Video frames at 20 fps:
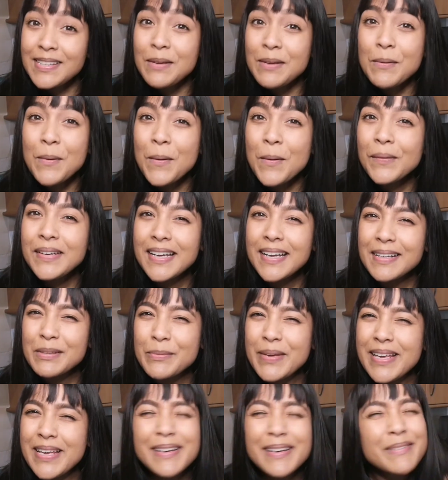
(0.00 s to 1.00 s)
See you all next
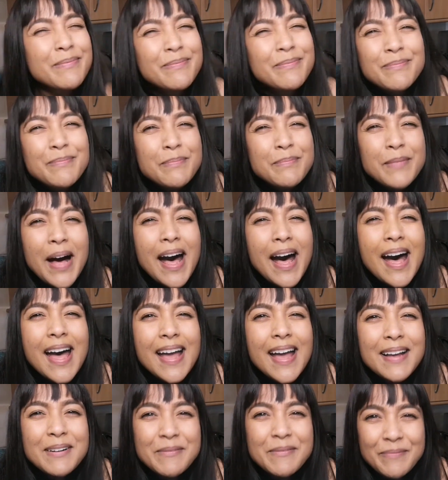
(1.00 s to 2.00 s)
week.
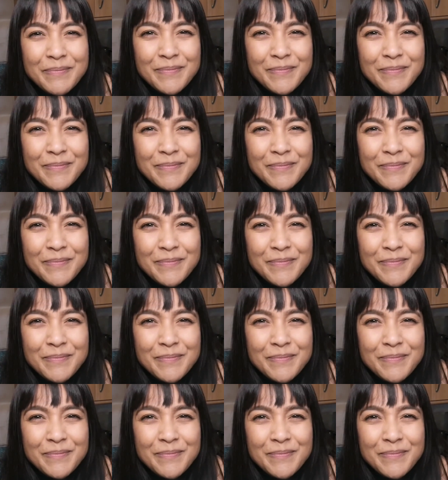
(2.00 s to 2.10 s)
Bye!